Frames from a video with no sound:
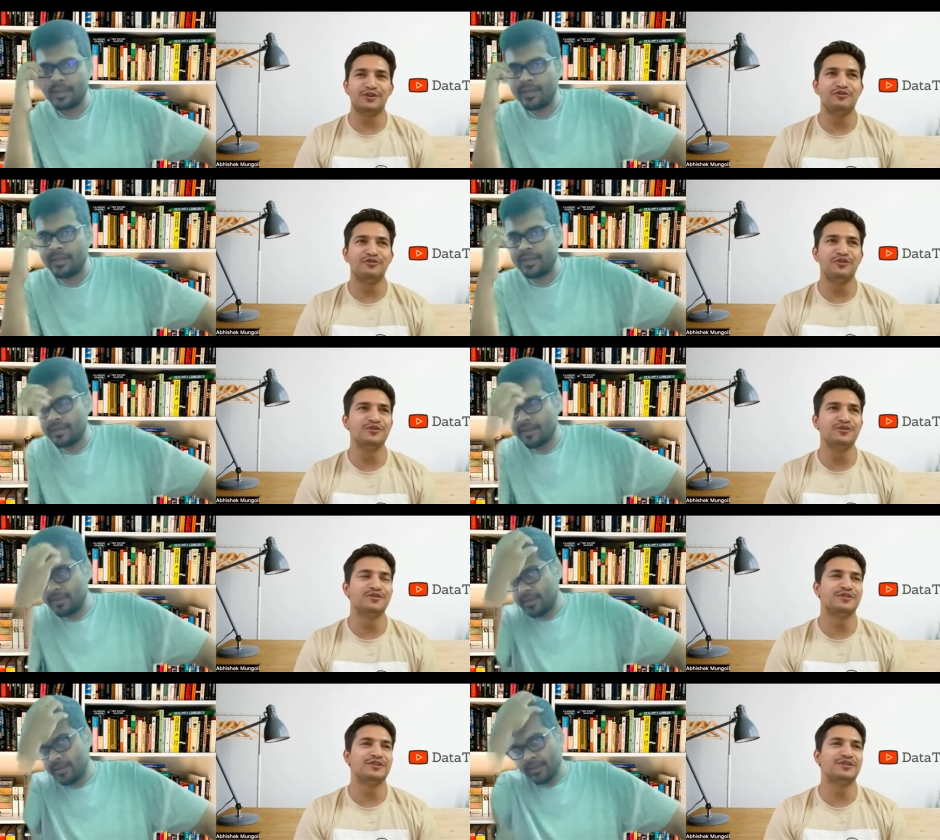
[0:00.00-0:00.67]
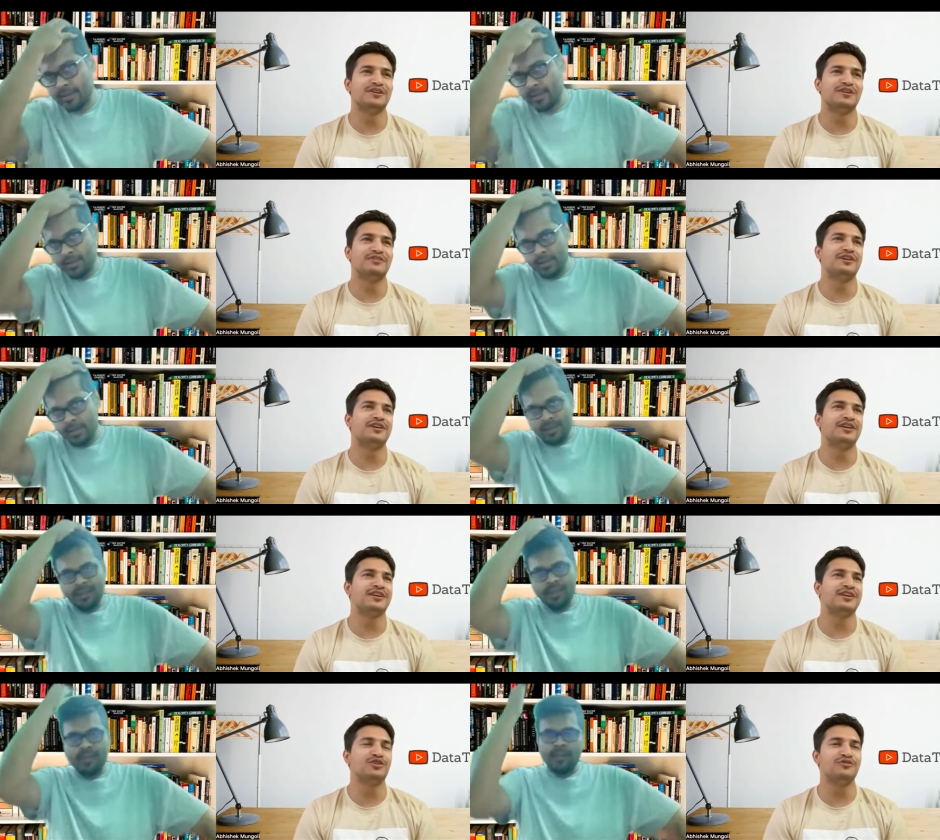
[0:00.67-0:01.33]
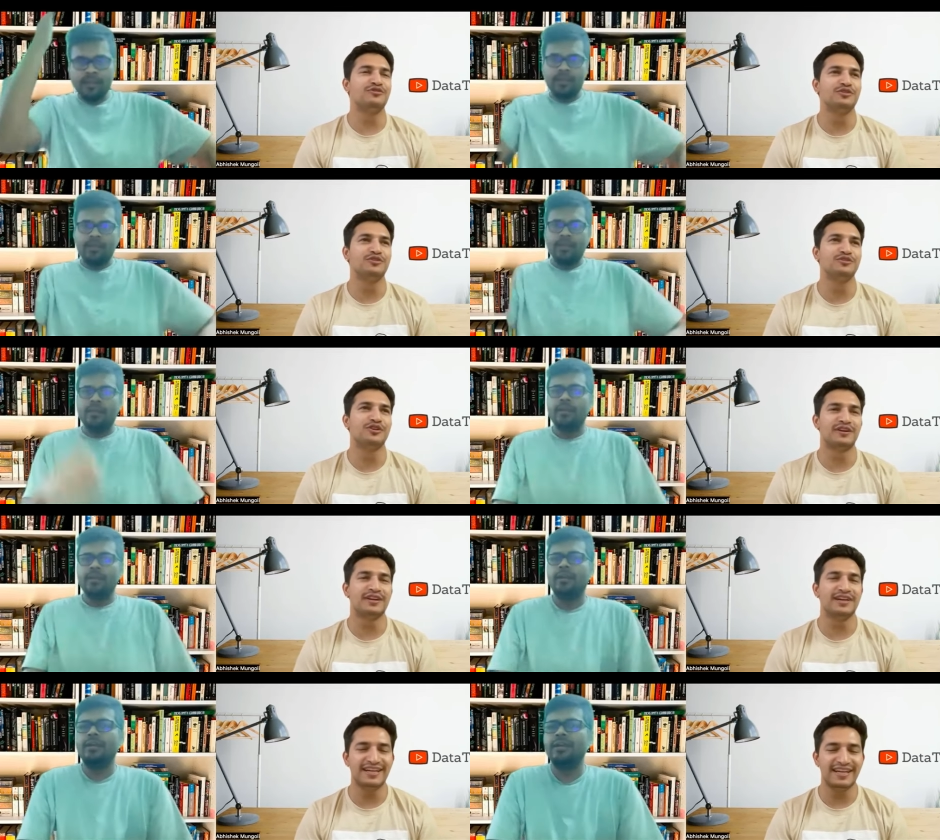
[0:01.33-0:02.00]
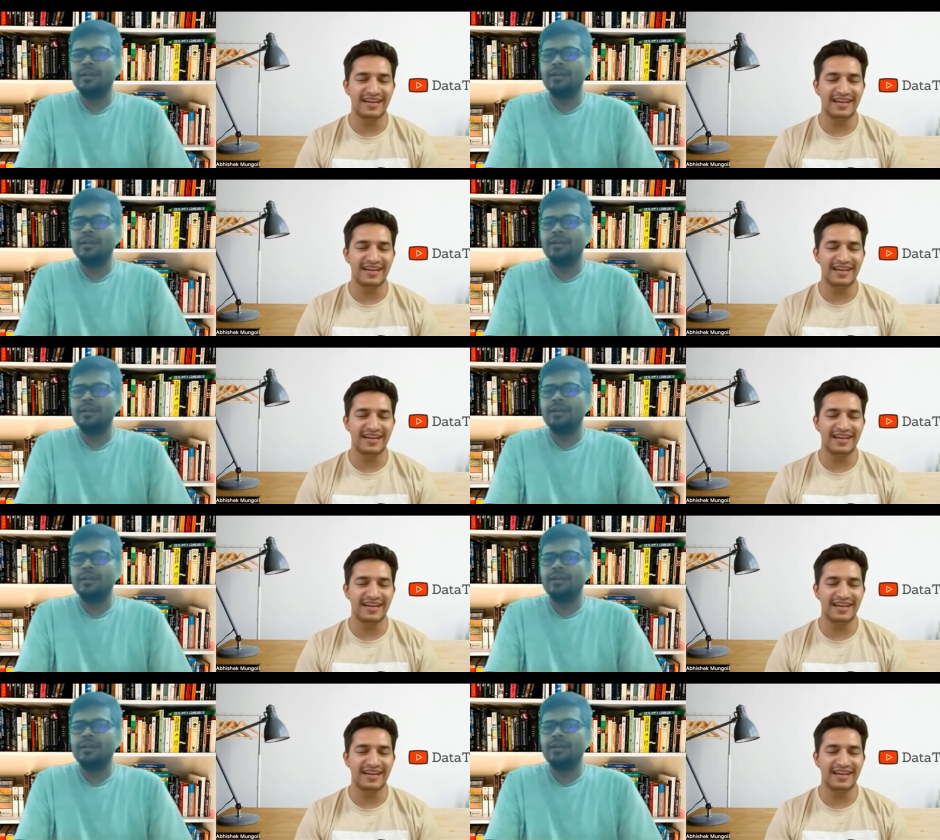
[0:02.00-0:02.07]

Speaker 1: your views? What are your views on it?